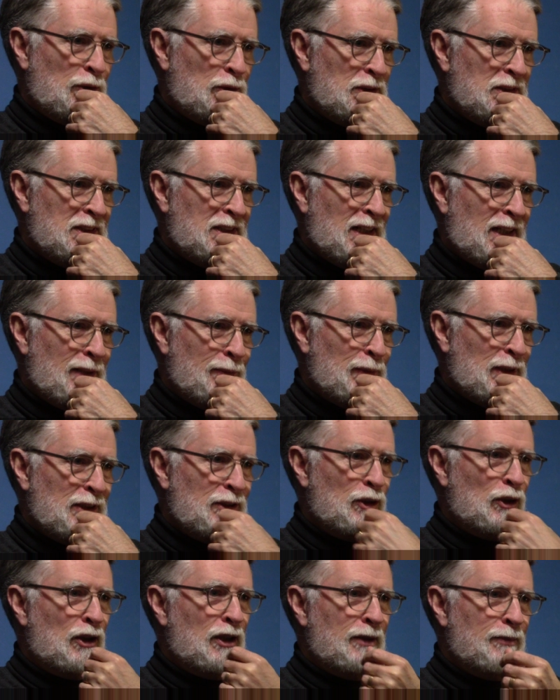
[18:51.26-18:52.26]
only time I
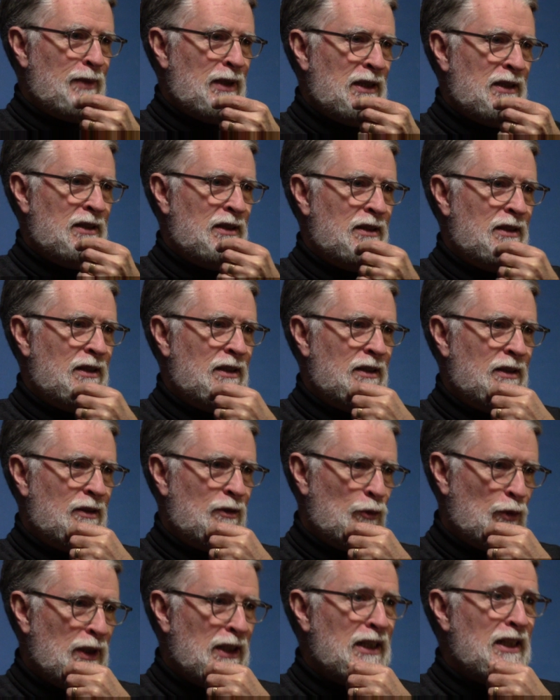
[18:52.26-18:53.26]
saw him
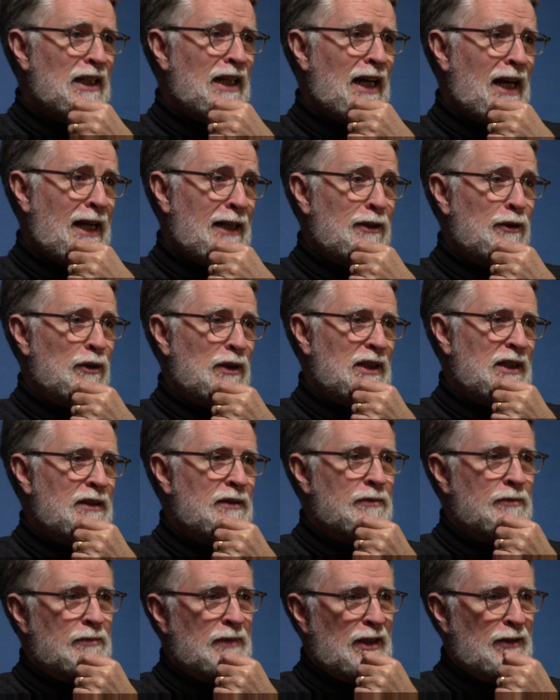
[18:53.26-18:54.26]
really angry,
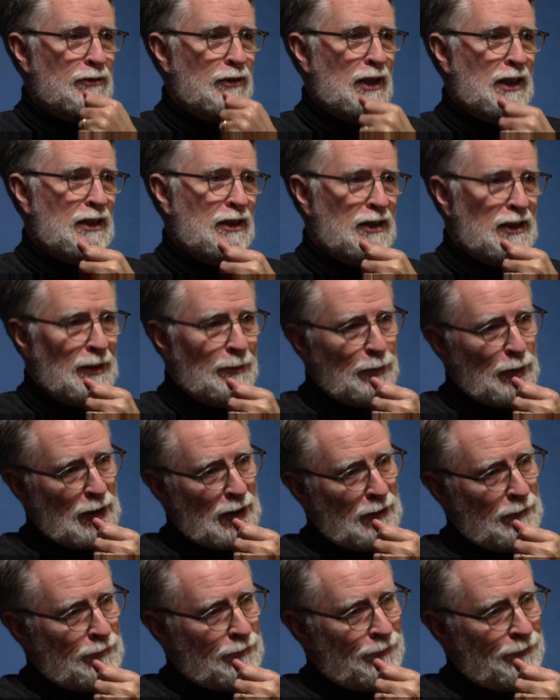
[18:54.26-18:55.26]
my friend Tippy.